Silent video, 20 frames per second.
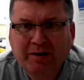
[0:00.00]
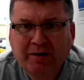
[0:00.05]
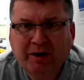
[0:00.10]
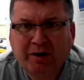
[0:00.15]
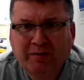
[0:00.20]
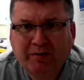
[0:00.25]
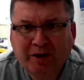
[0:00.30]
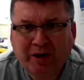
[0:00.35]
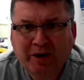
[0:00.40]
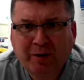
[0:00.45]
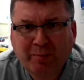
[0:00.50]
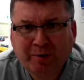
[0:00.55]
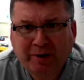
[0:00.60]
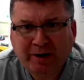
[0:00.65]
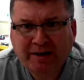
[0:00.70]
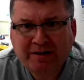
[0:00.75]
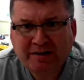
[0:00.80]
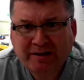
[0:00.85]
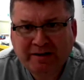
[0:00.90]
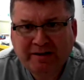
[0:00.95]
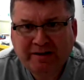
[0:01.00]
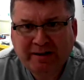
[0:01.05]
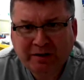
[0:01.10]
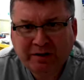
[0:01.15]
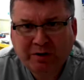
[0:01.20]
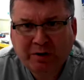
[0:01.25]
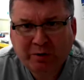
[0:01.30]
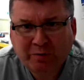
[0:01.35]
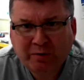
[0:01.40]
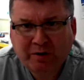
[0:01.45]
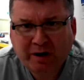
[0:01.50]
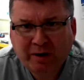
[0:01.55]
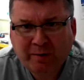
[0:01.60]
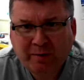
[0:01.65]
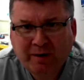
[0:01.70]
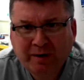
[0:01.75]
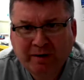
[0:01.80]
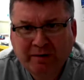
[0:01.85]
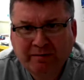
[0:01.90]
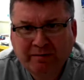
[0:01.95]
of the operations that didn't go very
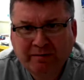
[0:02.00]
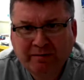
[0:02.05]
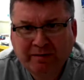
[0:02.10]
well.